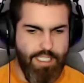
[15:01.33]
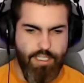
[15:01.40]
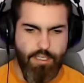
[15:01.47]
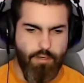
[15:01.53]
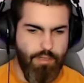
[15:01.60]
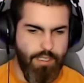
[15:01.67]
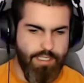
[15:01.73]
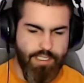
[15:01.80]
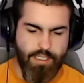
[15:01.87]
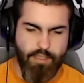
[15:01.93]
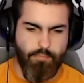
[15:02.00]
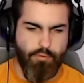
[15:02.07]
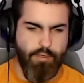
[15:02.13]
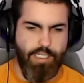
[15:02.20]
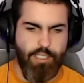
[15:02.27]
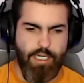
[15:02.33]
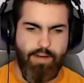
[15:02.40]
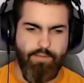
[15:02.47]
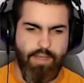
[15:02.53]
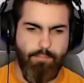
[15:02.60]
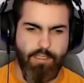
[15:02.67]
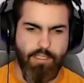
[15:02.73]
You can go listen to the
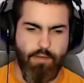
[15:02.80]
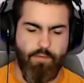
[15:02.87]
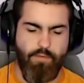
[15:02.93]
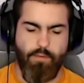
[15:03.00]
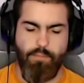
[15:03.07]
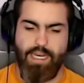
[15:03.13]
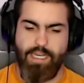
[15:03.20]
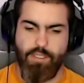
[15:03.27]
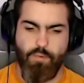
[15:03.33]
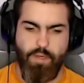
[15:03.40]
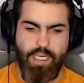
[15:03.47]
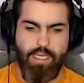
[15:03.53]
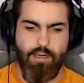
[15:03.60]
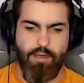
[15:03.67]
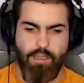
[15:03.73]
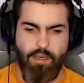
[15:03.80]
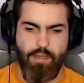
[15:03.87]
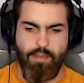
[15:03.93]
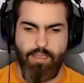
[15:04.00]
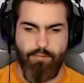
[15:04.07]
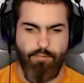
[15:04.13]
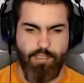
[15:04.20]
pre-draft episode from last week
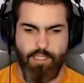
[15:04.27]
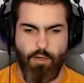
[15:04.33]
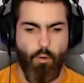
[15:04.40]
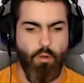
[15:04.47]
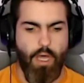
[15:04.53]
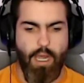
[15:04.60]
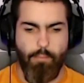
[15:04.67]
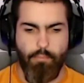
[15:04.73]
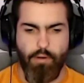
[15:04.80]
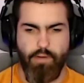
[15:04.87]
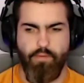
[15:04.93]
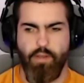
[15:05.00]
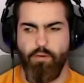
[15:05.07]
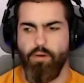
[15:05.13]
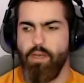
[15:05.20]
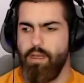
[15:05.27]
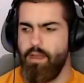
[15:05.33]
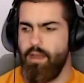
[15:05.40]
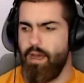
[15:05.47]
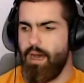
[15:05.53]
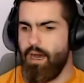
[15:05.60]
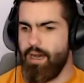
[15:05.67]
it was an O-line preview
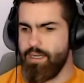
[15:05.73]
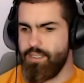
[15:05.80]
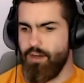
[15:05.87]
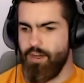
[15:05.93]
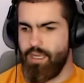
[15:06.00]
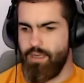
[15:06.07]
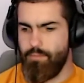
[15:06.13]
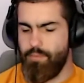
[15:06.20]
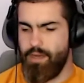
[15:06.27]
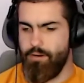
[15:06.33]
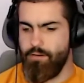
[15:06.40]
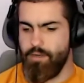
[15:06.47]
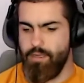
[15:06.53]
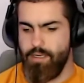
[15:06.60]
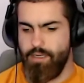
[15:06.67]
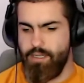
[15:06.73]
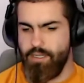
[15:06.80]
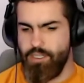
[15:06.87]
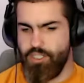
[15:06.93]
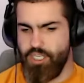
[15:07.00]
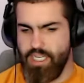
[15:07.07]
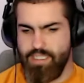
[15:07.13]
talking about
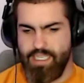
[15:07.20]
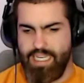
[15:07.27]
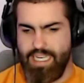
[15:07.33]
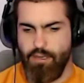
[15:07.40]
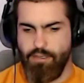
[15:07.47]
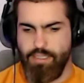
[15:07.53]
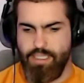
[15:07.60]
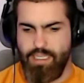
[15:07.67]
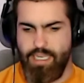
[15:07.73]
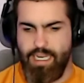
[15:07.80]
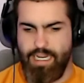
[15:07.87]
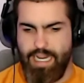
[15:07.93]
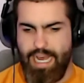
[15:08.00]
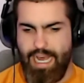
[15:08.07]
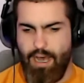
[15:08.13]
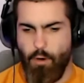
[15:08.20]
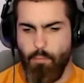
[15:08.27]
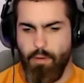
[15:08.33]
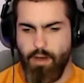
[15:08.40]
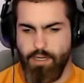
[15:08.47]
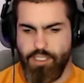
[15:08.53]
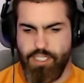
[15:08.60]
Jason Kelce and how
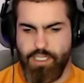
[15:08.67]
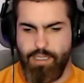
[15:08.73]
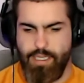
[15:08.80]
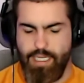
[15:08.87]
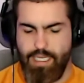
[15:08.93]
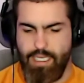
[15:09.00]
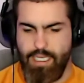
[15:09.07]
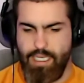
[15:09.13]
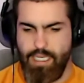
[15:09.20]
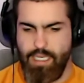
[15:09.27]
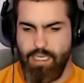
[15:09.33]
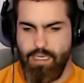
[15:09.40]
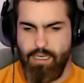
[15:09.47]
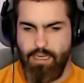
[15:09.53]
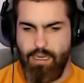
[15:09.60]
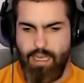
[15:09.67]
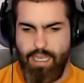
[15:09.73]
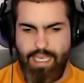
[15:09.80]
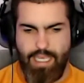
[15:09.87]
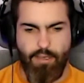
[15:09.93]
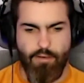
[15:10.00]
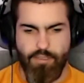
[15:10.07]
much the
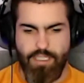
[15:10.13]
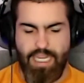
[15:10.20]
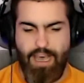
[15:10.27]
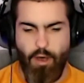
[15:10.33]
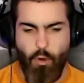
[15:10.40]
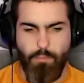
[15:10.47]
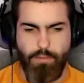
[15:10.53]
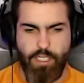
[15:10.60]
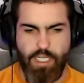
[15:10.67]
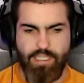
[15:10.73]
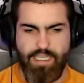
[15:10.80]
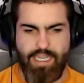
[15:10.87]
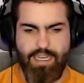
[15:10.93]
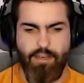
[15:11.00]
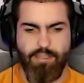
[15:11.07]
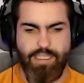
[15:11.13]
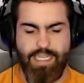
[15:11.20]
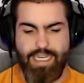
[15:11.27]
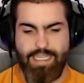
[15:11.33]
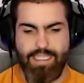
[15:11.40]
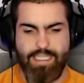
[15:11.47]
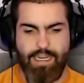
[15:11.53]
Eagles help Jason Kelce
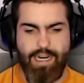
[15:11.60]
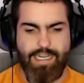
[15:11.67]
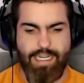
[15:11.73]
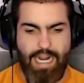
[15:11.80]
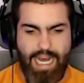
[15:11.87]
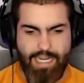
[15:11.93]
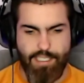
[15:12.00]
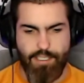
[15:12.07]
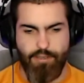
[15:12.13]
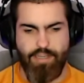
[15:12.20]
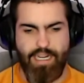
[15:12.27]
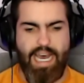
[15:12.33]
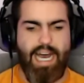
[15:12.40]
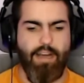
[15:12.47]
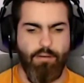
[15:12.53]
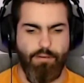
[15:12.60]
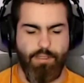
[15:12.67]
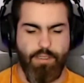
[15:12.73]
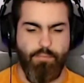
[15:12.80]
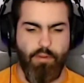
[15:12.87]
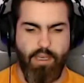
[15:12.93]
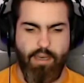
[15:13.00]
inside and ask their
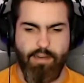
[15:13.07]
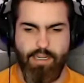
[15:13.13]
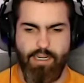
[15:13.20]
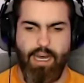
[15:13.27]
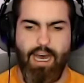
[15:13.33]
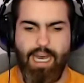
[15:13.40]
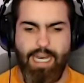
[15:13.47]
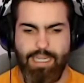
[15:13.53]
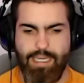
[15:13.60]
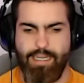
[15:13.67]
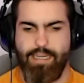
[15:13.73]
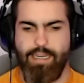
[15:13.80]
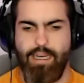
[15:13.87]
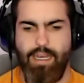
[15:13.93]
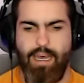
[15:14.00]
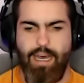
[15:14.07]
tackles to play on an island.